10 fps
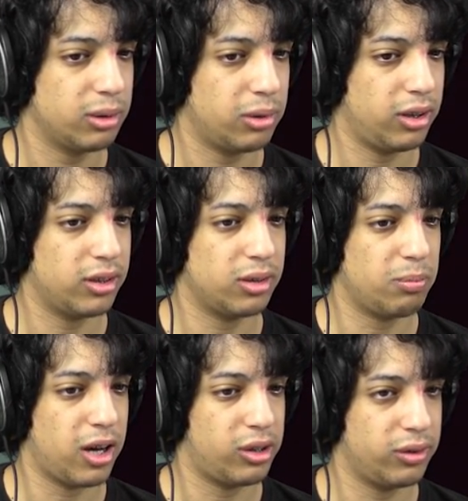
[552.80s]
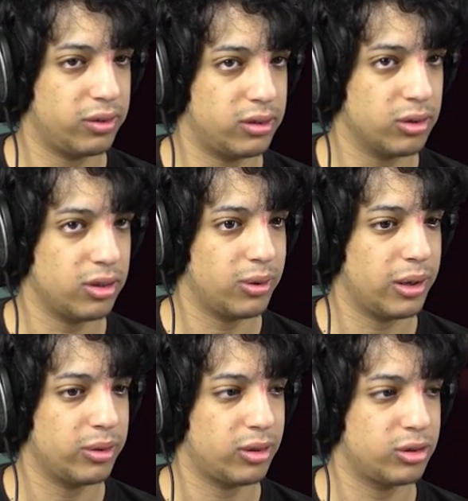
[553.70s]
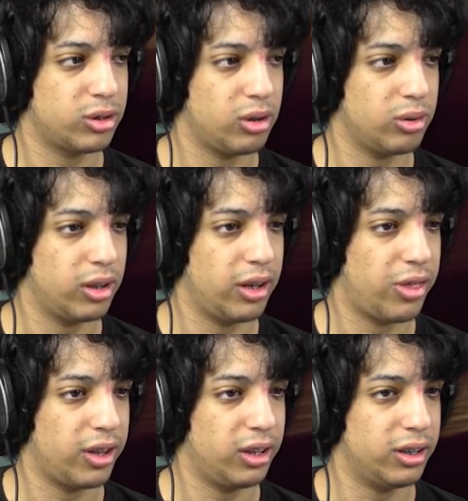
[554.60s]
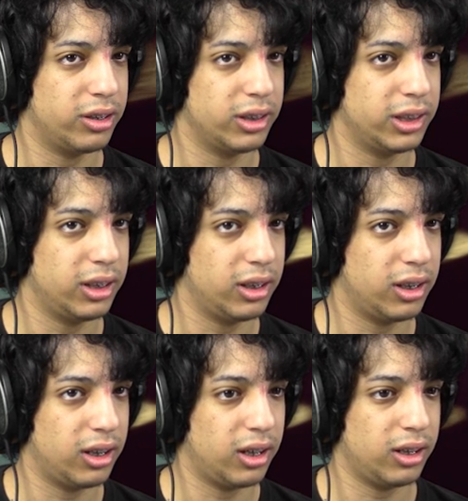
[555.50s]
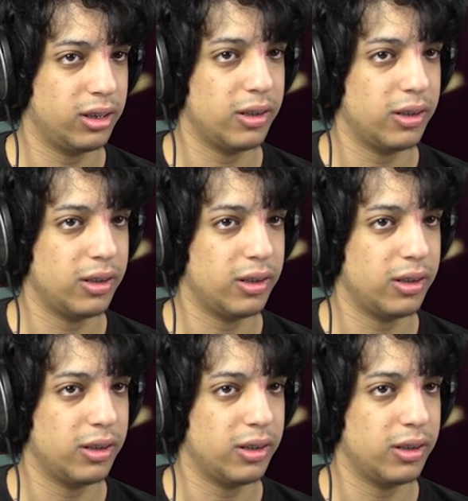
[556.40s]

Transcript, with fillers: What does it matter if I don't know how to control anything? Huh?